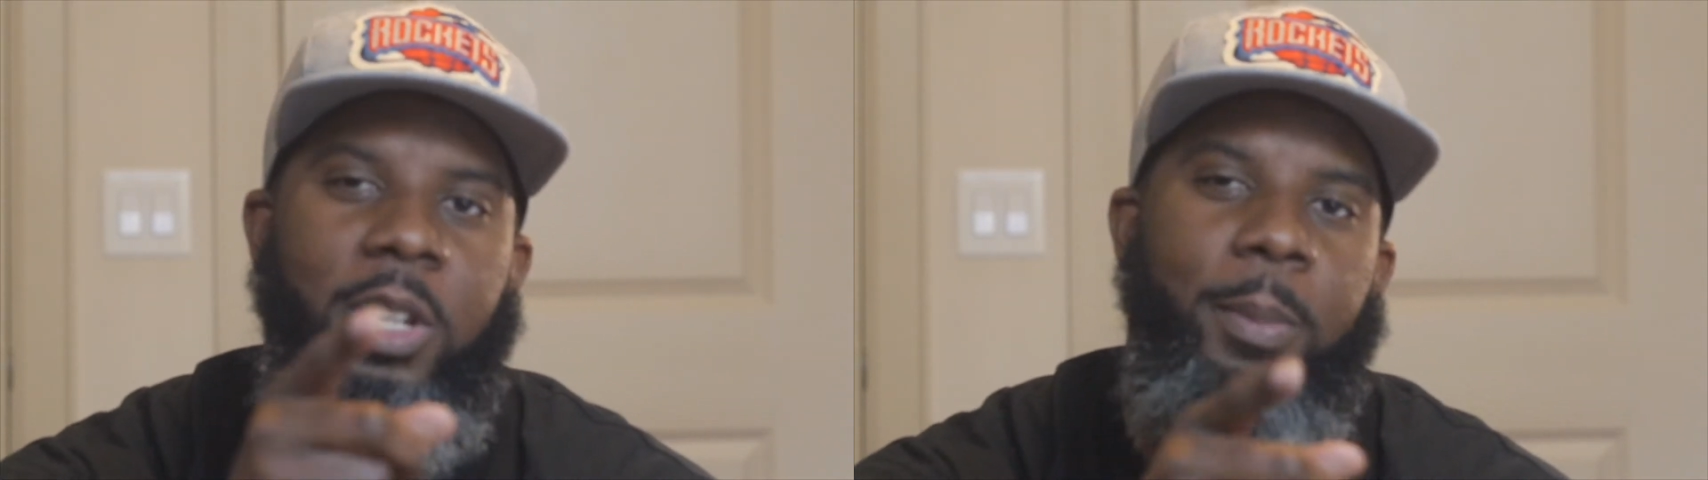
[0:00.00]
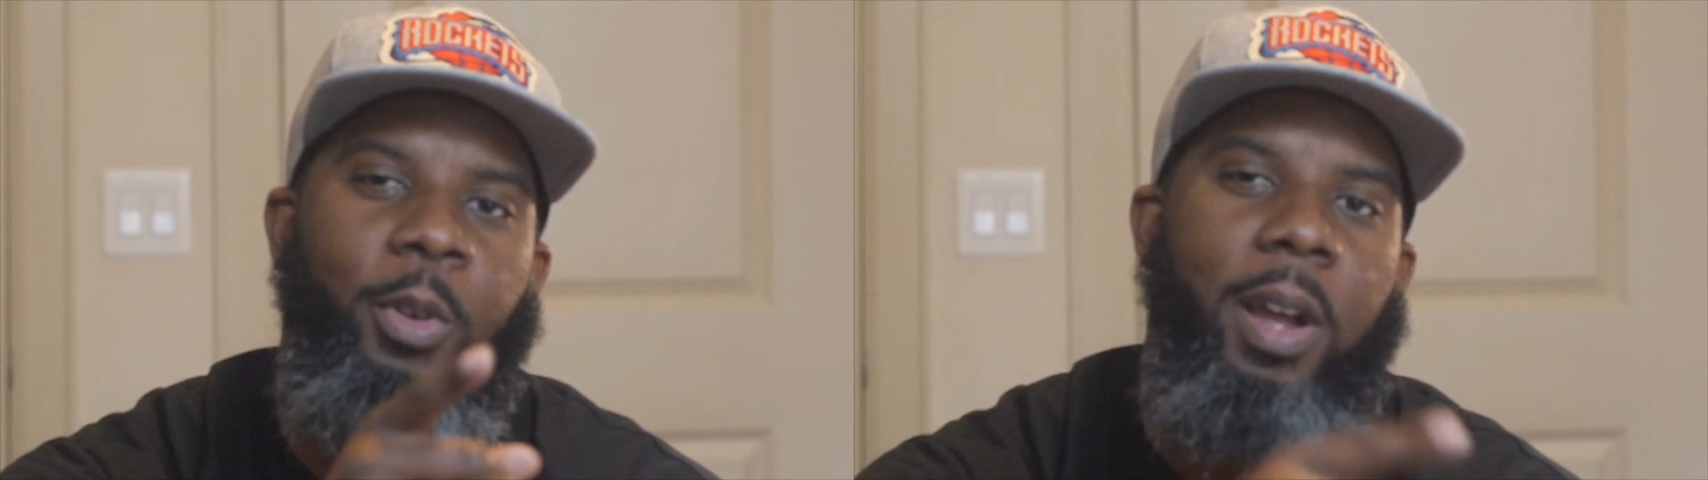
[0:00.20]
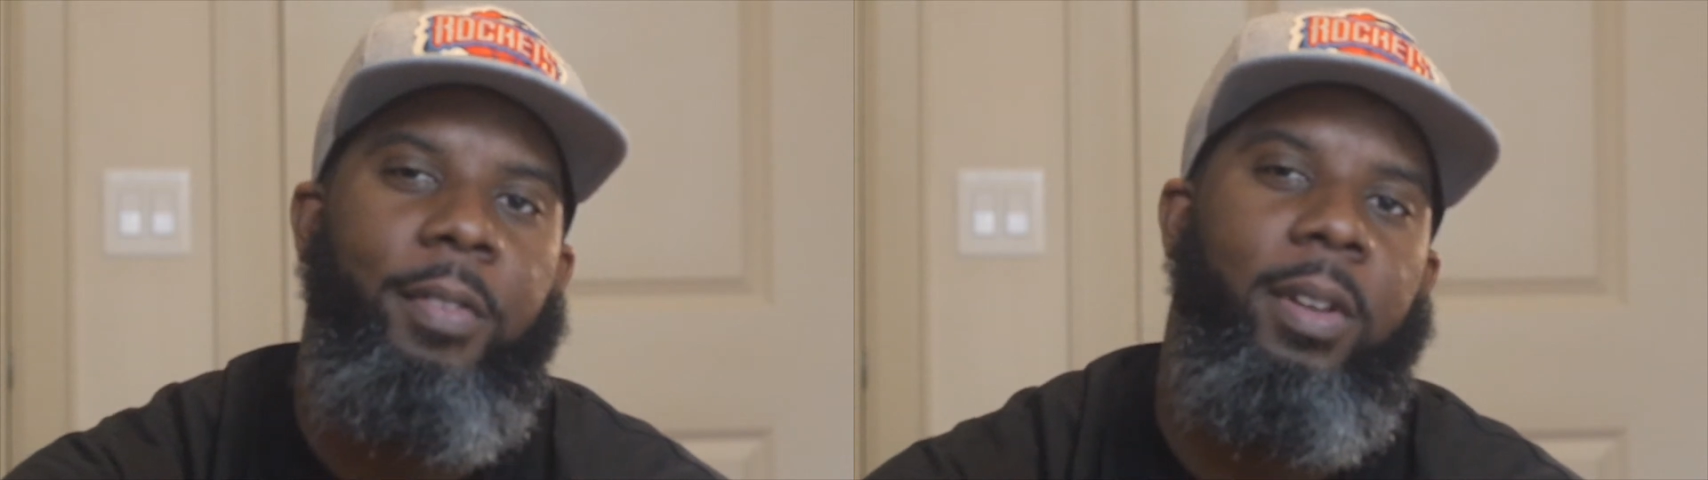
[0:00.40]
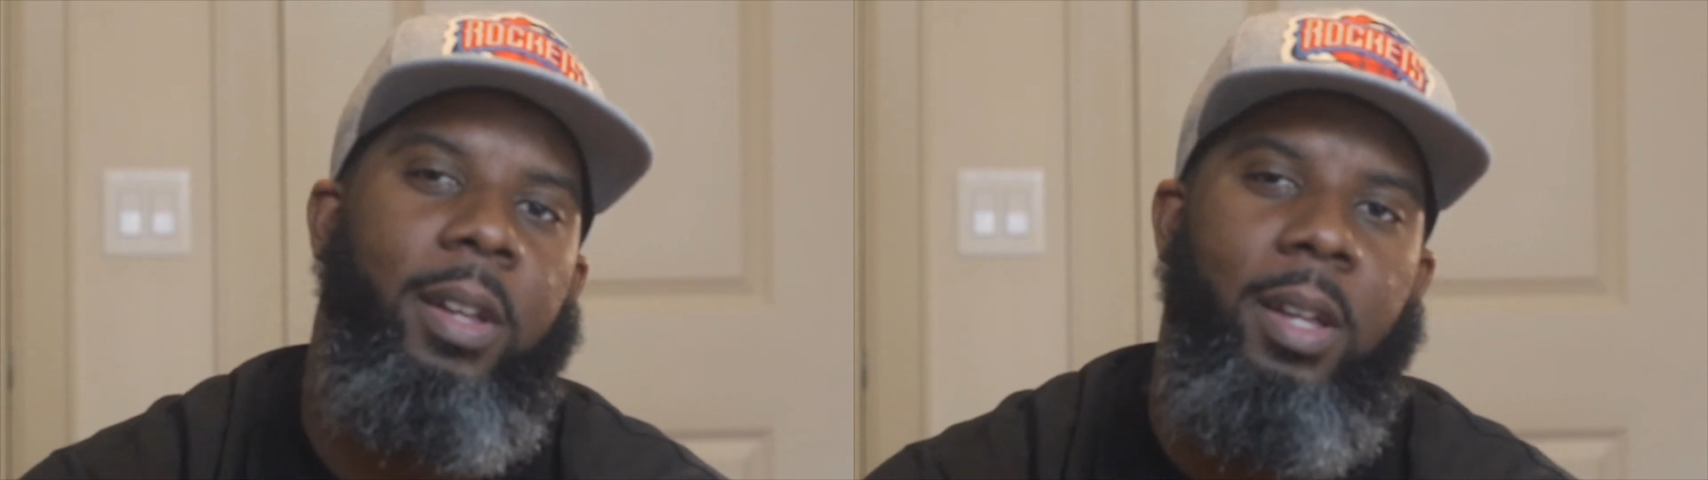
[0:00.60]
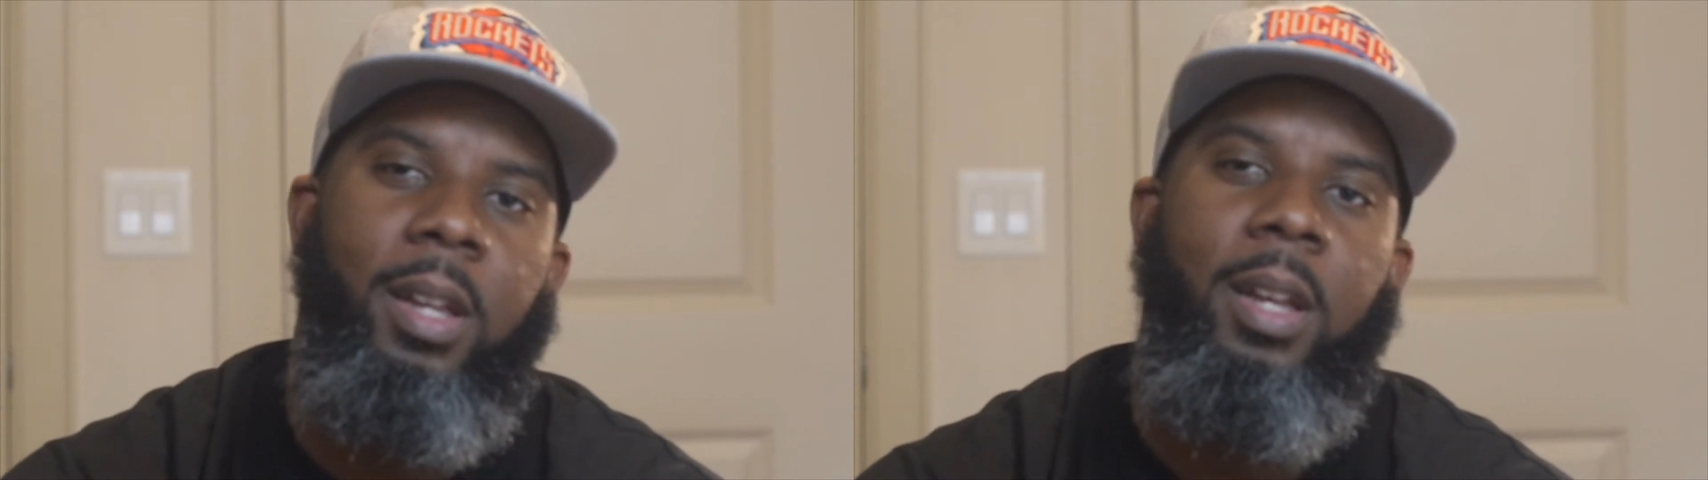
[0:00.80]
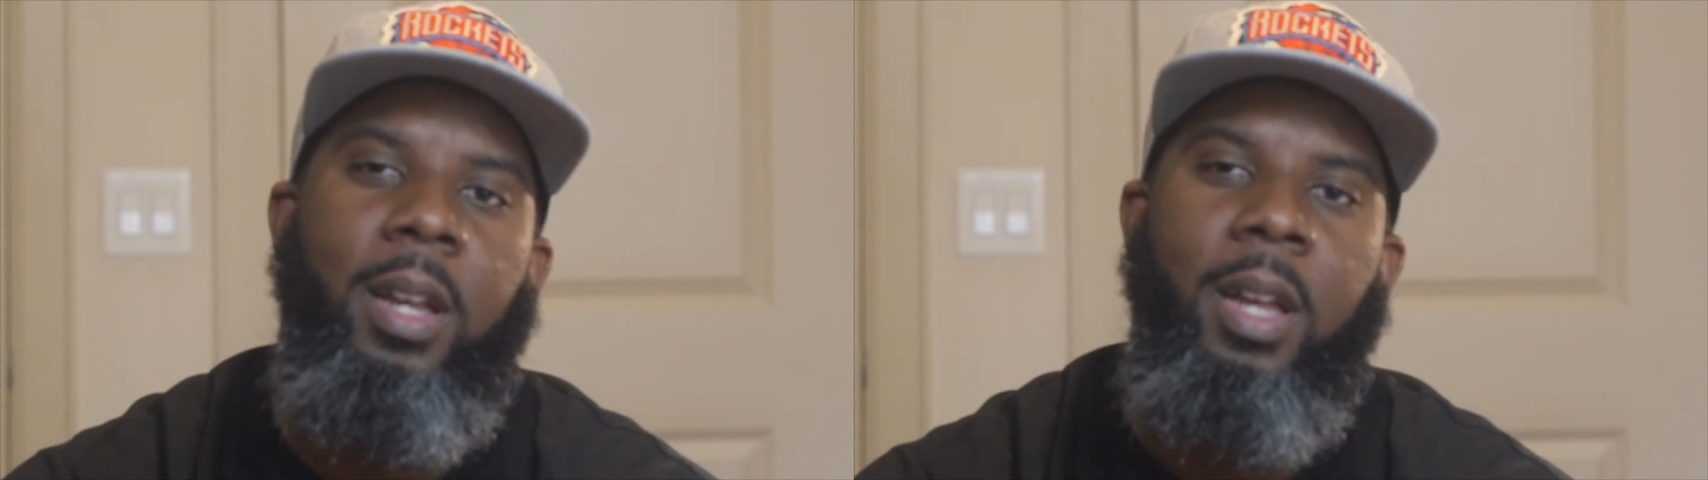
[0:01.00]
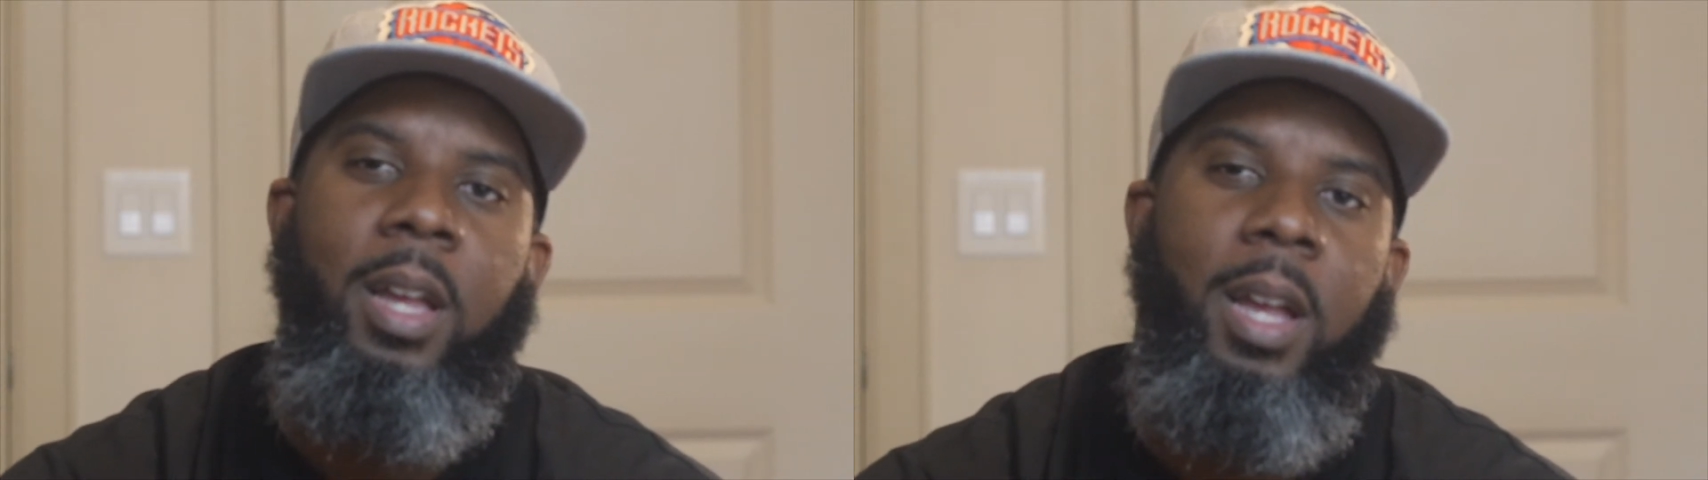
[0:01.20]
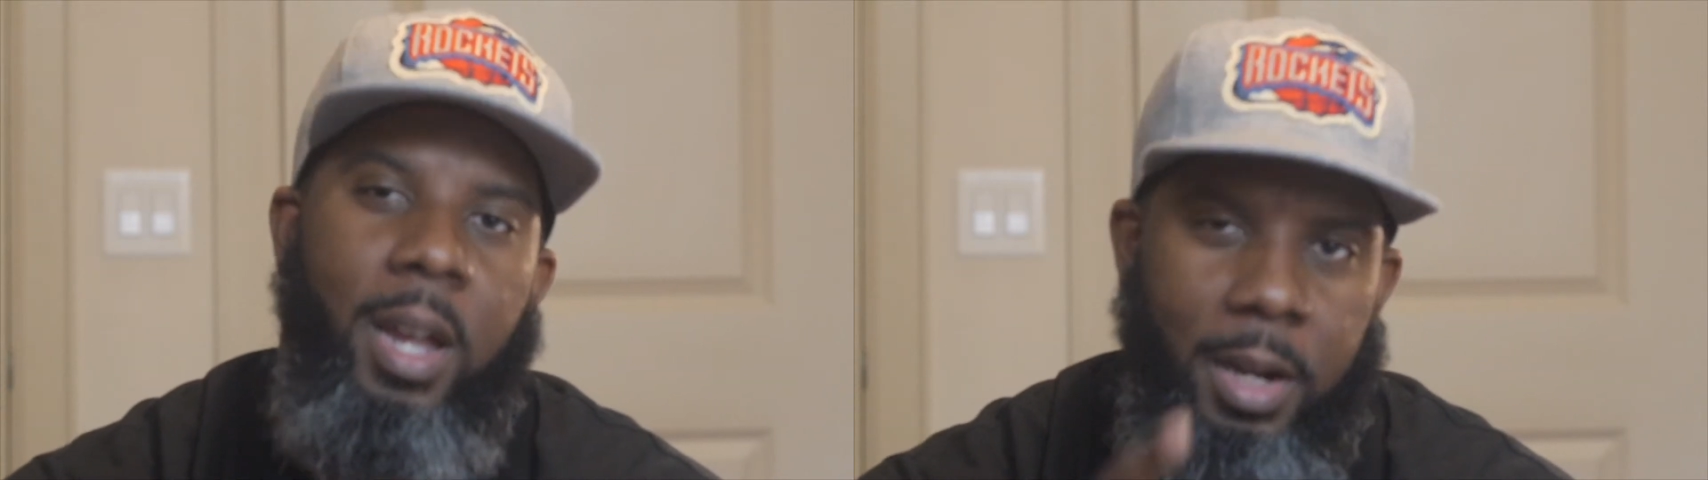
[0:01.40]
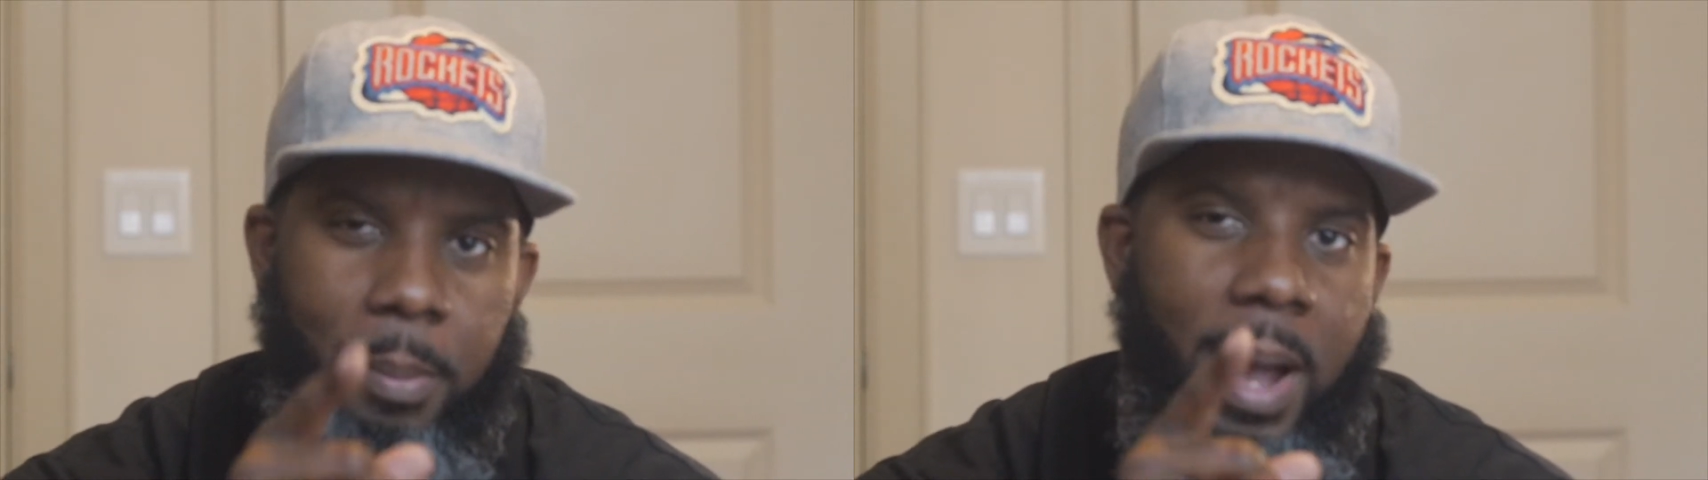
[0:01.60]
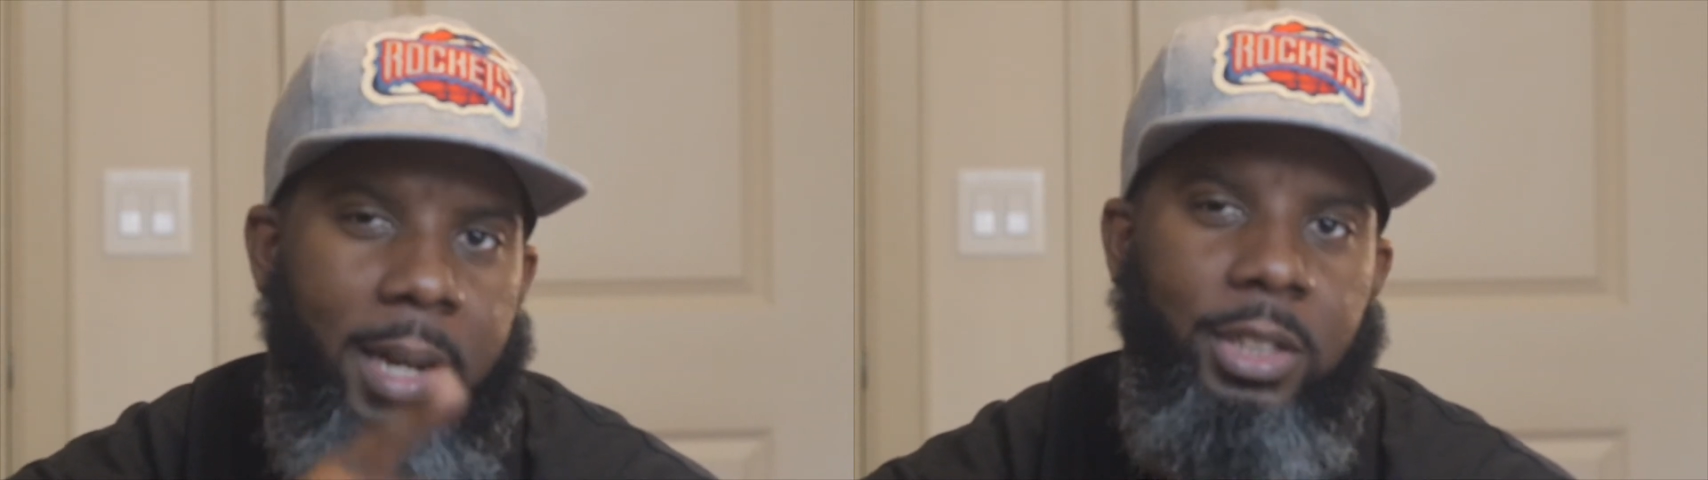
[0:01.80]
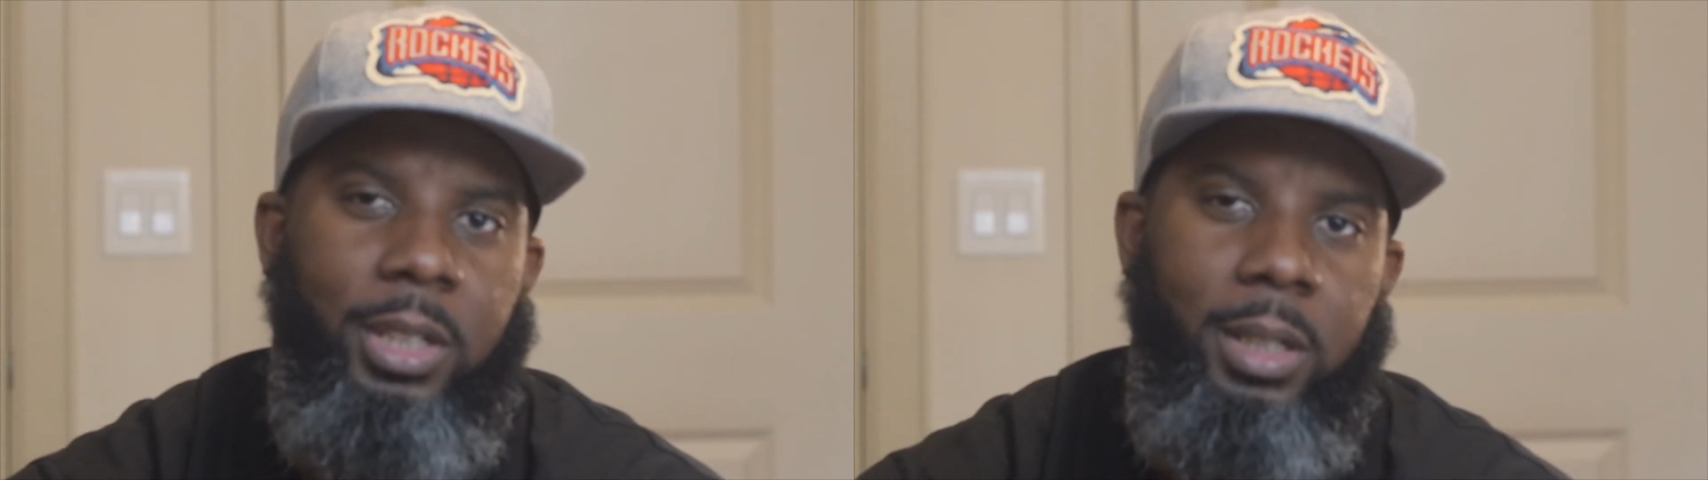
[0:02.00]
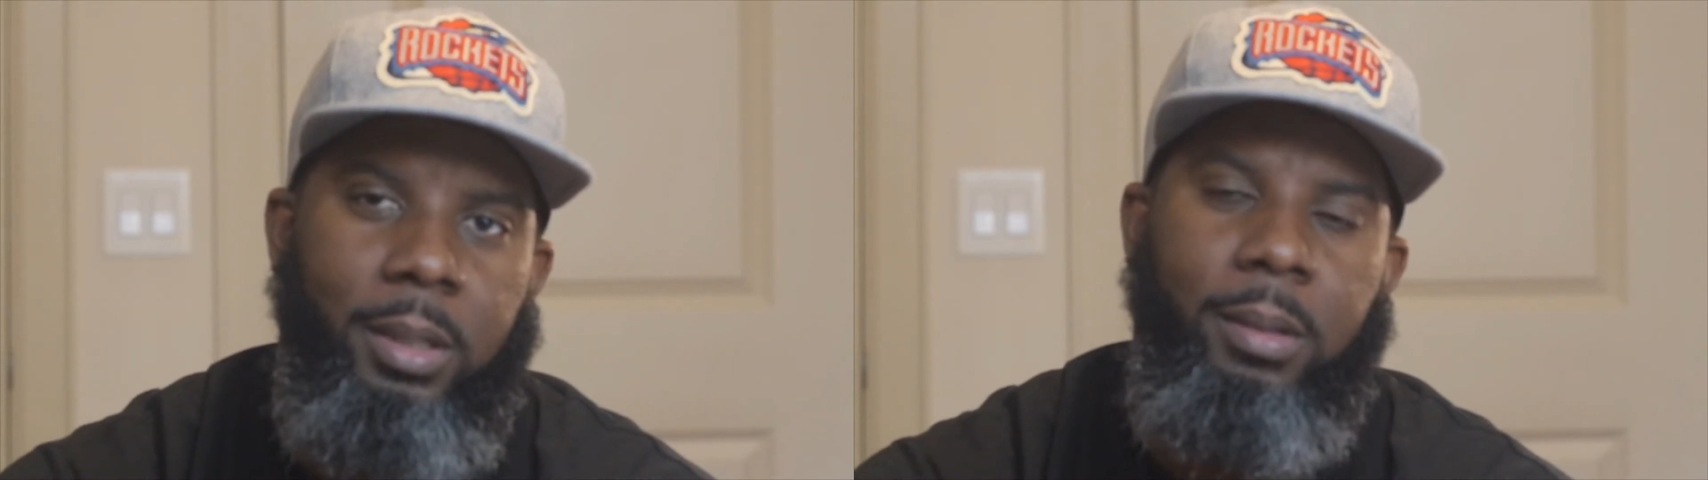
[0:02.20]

demographic an apology.